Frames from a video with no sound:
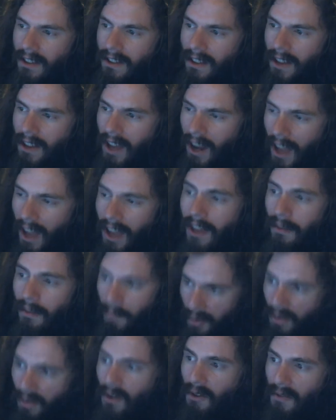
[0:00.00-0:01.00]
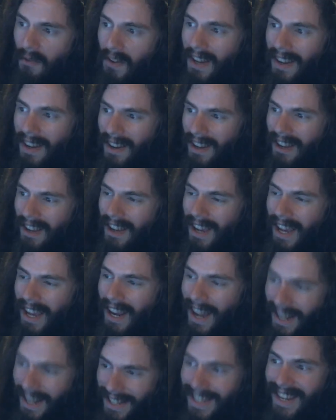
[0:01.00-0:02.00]
And I can prove it,
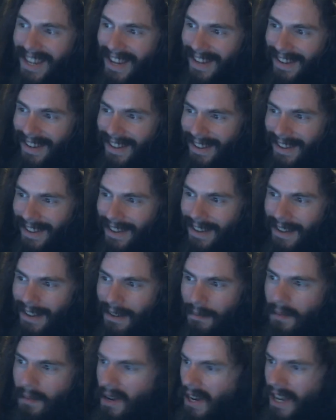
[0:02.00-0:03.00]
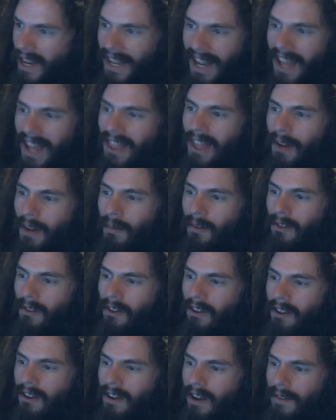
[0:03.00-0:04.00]
and I did, but nothing was
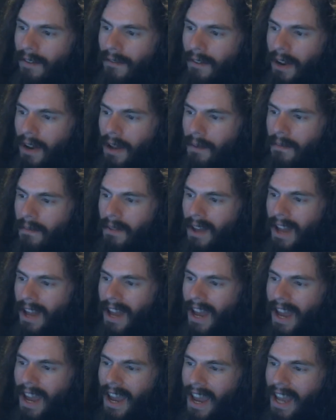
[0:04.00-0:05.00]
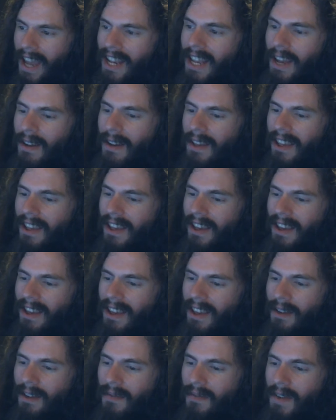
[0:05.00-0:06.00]
good enough for him. And he,
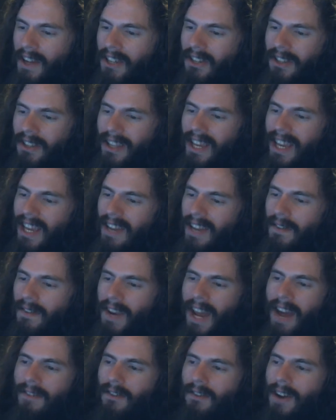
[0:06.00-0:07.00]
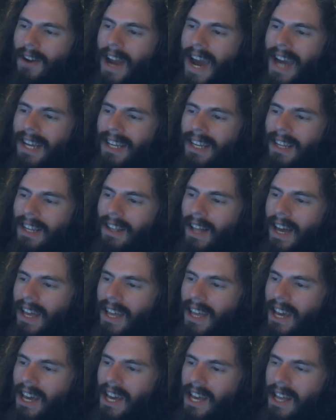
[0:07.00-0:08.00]
he eventually, even after acting
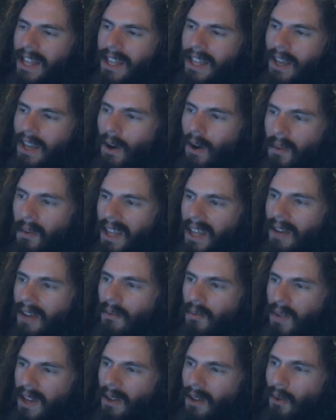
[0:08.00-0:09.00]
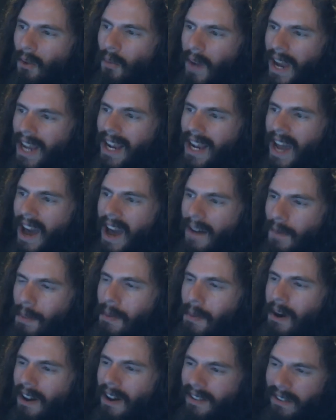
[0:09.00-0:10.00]
like the only real way to have a
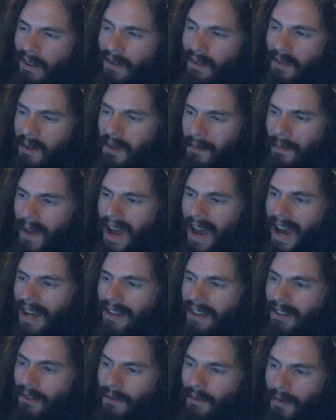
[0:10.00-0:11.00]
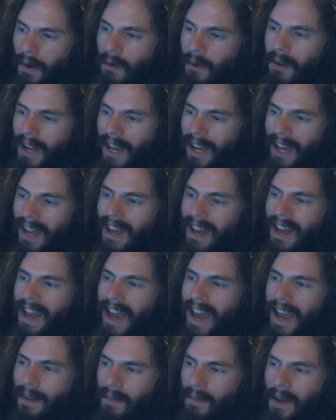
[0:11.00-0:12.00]
positive impact is voting,
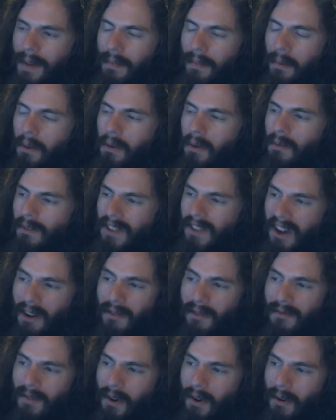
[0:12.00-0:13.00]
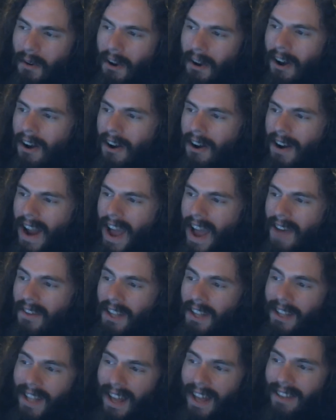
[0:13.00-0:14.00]
and people who don't vote are
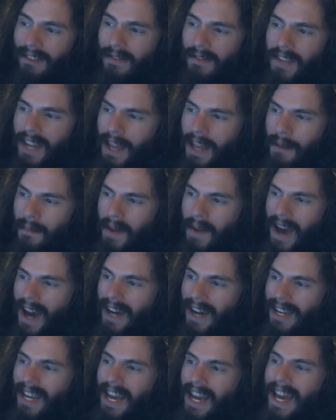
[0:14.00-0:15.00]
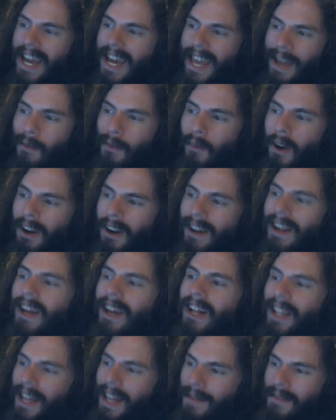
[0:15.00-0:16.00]
having less of an impact. He wanted to
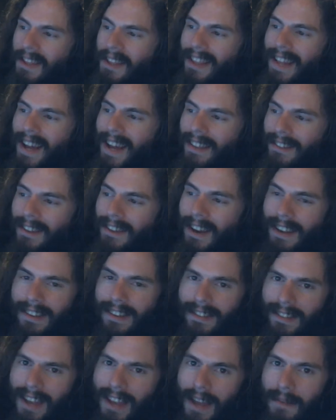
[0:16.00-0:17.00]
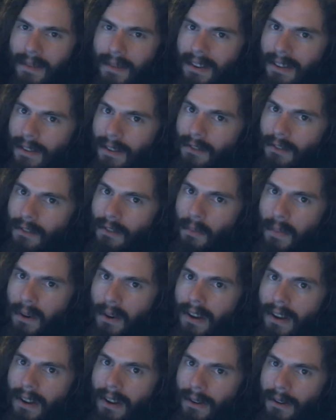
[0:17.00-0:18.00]
claim that that's not his statement of
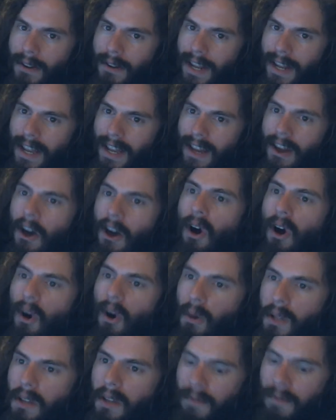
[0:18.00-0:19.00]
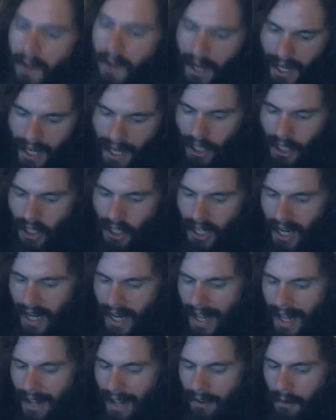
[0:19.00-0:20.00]
superiority. Holy fucking
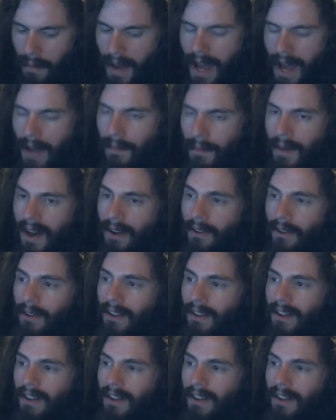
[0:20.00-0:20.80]
shit, that's a backpedal.